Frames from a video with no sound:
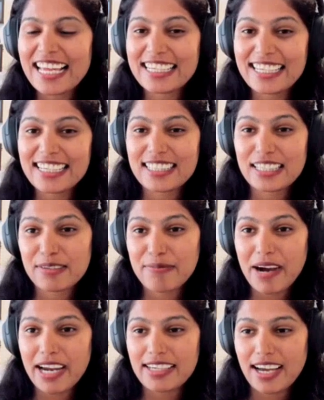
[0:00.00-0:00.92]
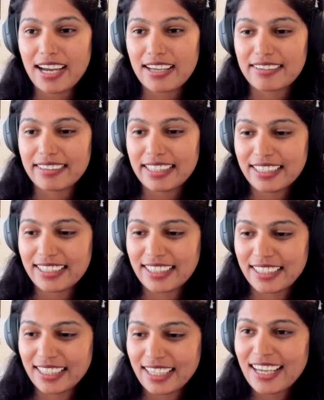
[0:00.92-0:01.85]
It is in my diary,
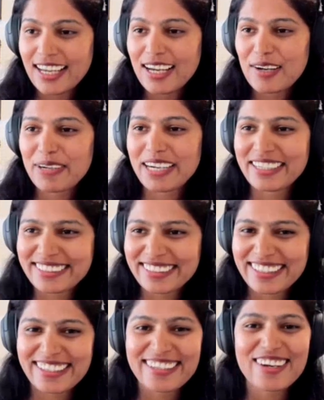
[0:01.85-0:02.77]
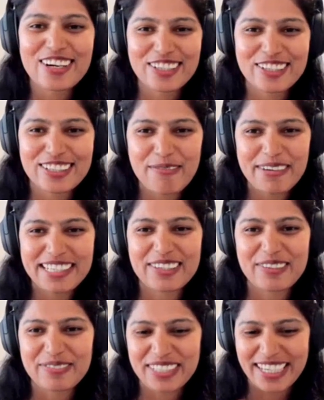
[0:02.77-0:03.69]
but not on the
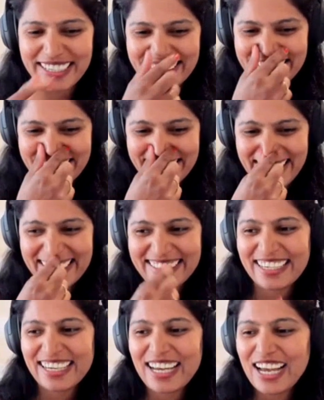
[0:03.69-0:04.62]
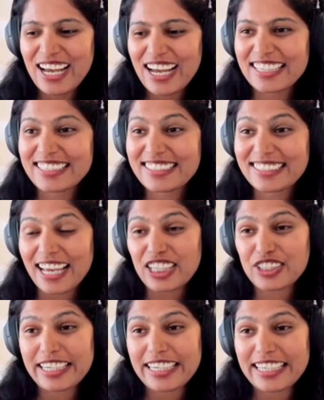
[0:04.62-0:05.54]
meetup diary yet. It's
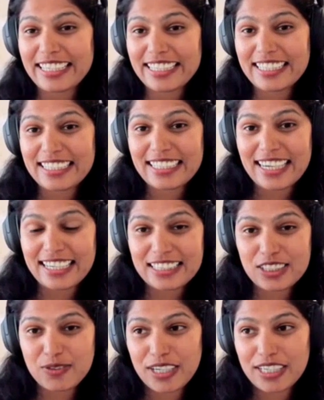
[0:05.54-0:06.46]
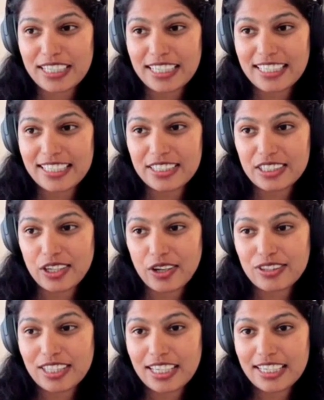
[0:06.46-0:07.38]
actually, next one is
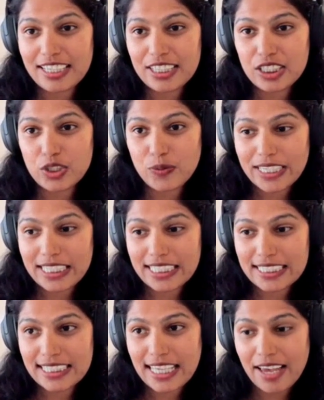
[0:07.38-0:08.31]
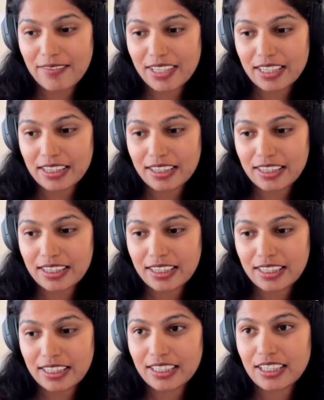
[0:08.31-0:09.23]
on the 27th
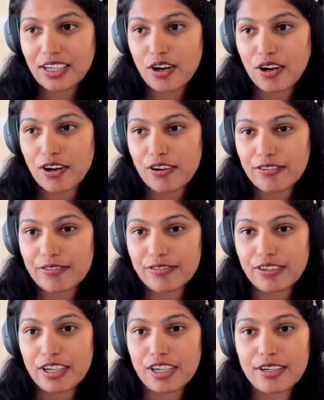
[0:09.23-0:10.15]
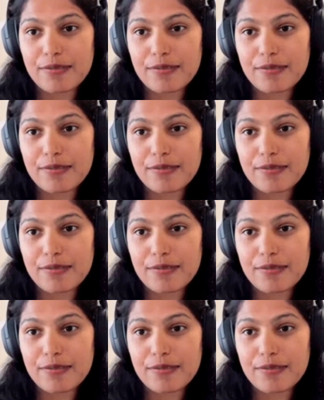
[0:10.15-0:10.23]
of